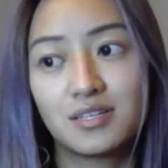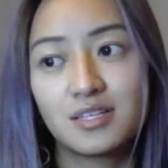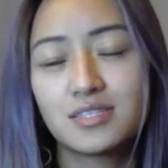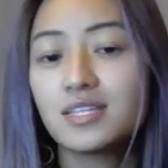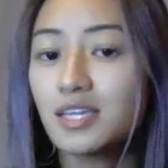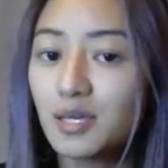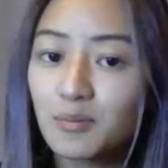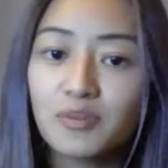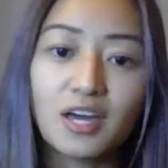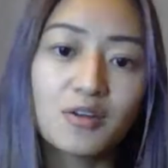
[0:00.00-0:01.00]
is it
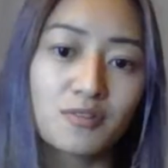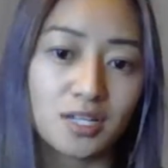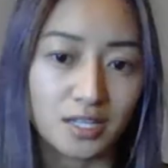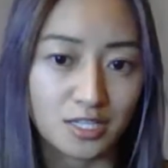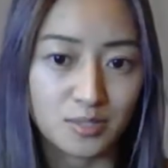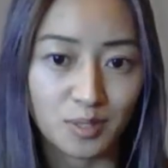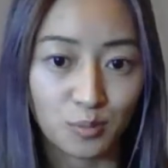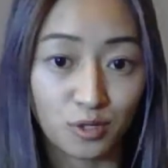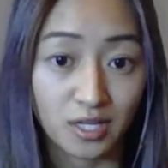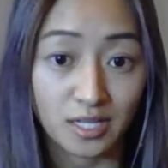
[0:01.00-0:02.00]
him that I really need to be
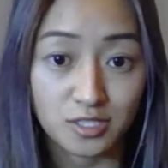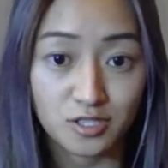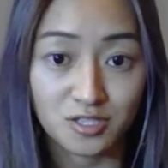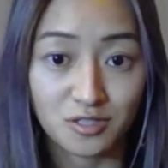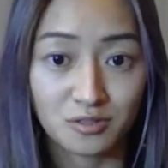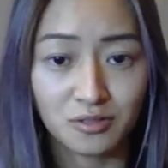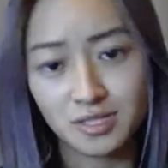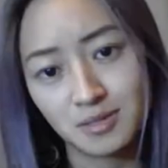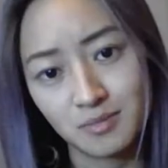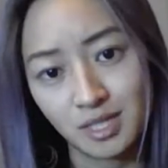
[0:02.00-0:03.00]
more connected to, or
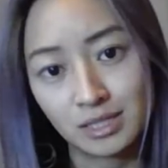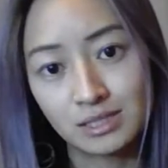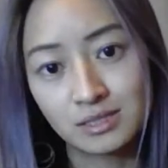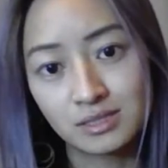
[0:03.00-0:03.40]
is it me?